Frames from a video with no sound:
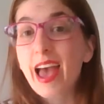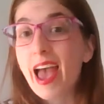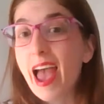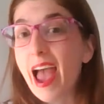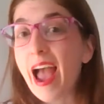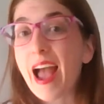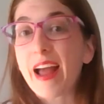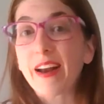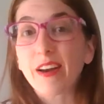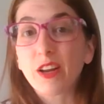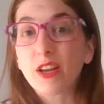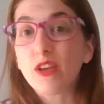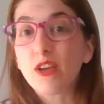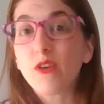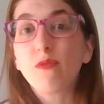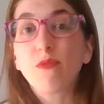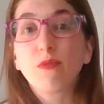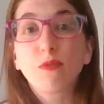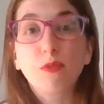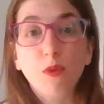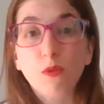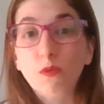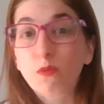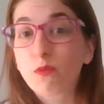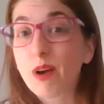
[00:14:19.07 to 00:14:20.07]
And you've
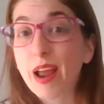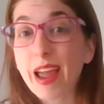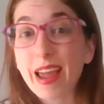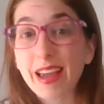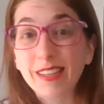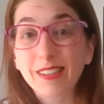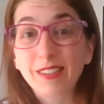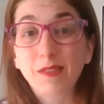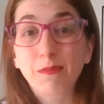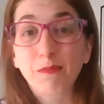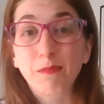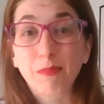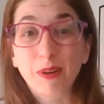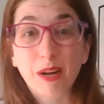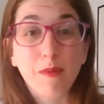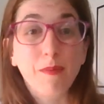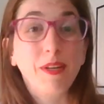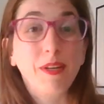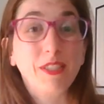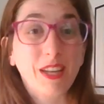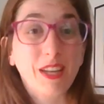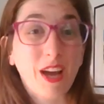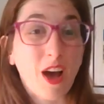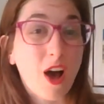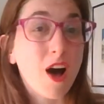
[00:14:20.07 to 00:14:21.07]
raised pretty
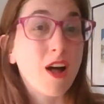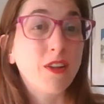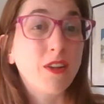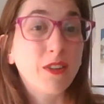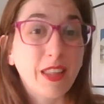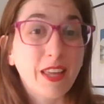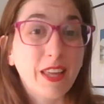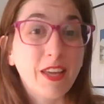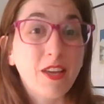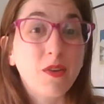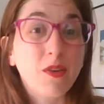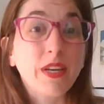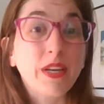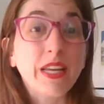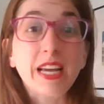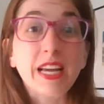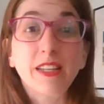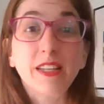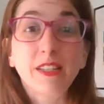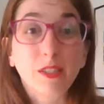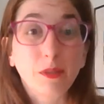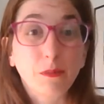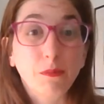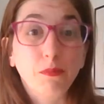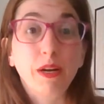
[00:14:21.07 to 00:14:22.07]
much all that you
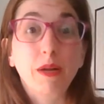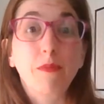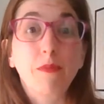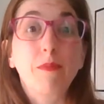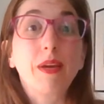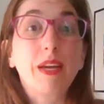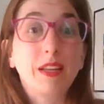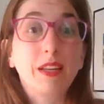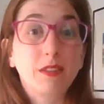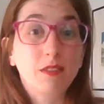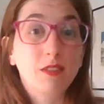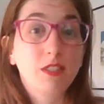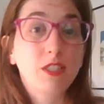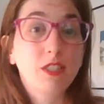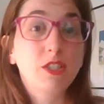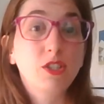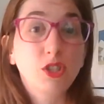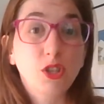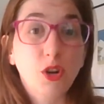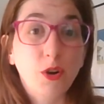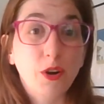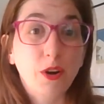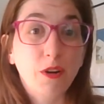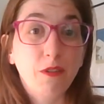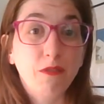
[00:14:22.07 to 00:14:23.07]
need to bring me to
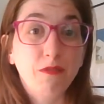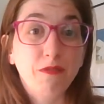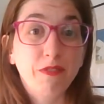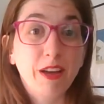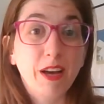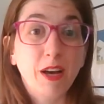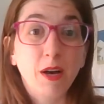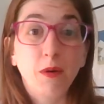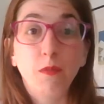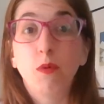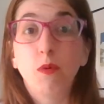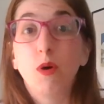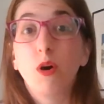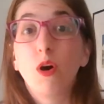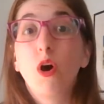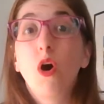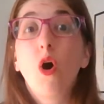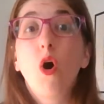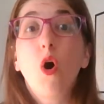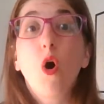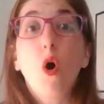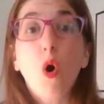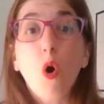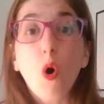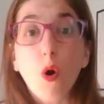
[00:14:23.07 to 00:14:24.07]
show your film
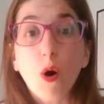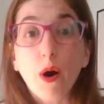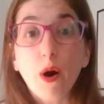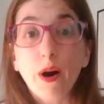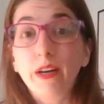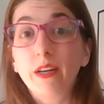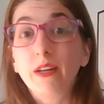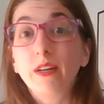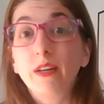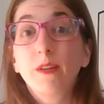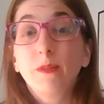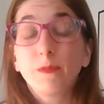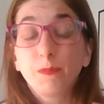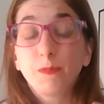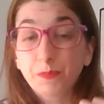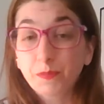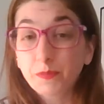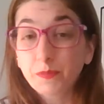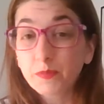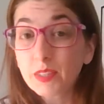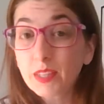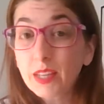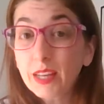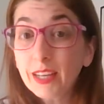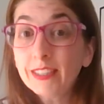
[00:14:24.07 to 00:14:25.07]
or
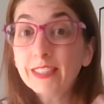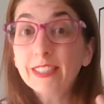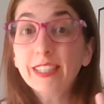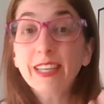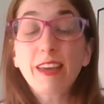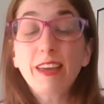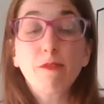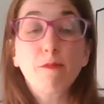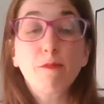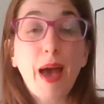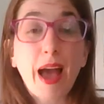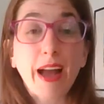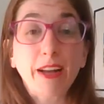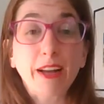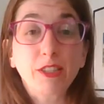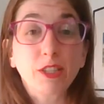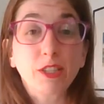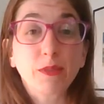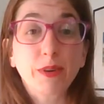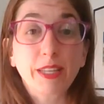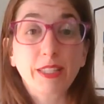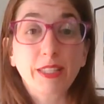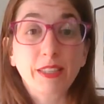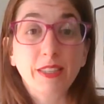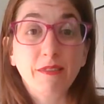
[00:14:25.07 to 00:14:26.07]
to give back to
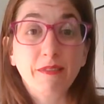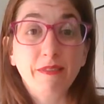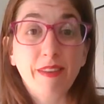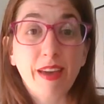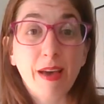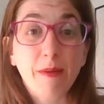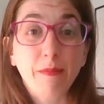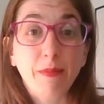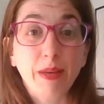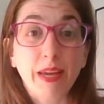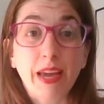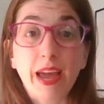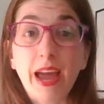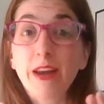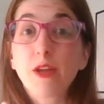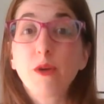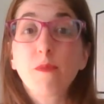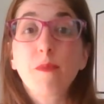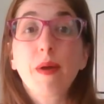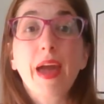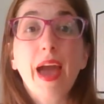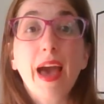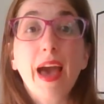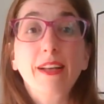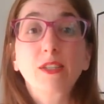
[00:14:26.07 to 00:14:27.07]
Erasing Family. And you
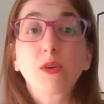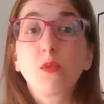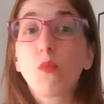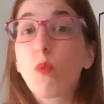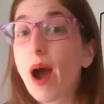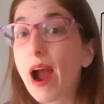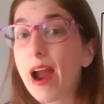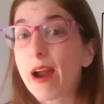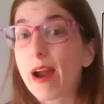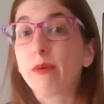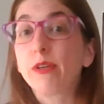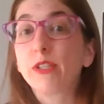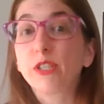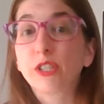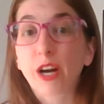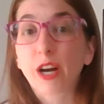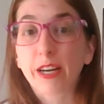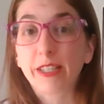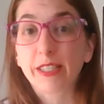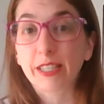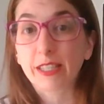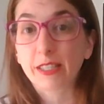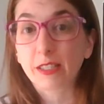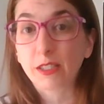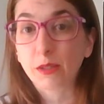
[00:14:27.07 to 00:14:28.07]
may ask, why are we
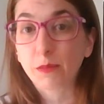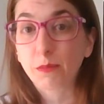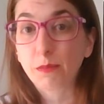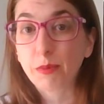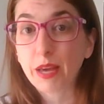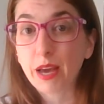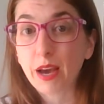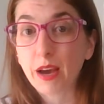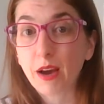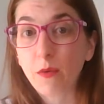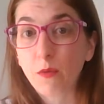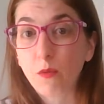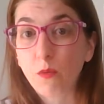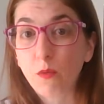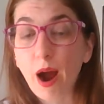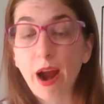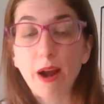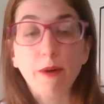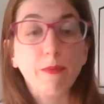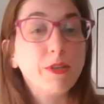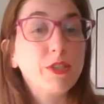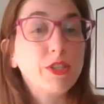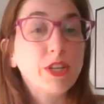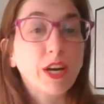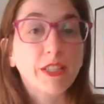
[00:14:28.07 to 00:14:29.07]
charging
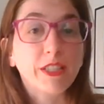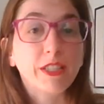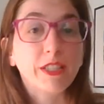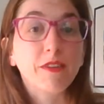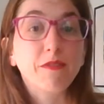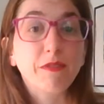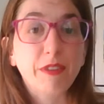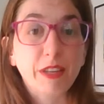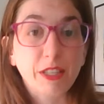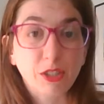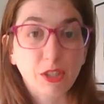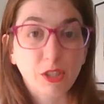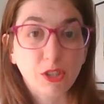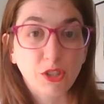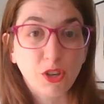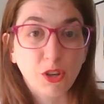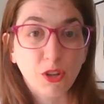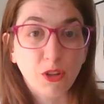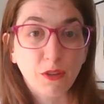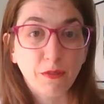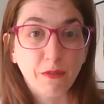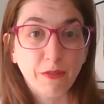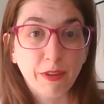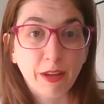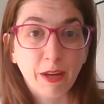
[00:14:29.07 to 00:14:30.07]
fees to show
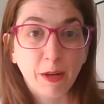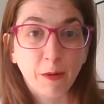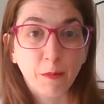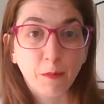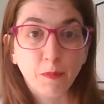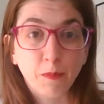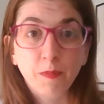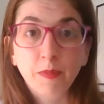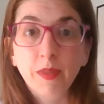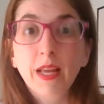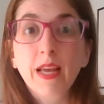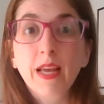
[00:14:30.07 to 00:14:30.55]
the film?